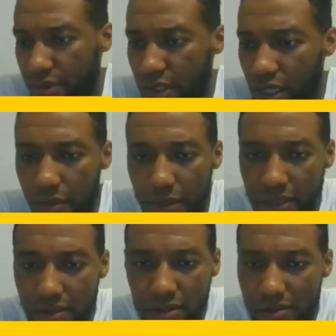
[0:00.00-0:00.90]
Yeah,
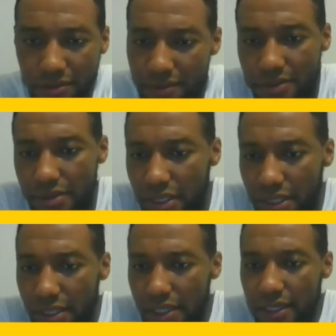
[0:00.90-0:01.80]
man.
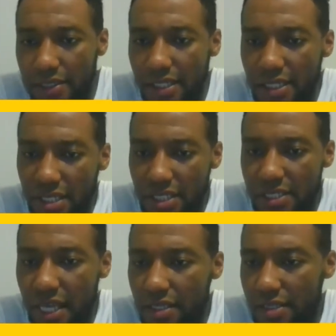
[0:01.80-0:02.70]
These are the
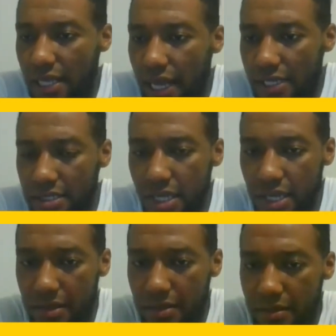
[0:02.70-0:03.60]
standards that I set.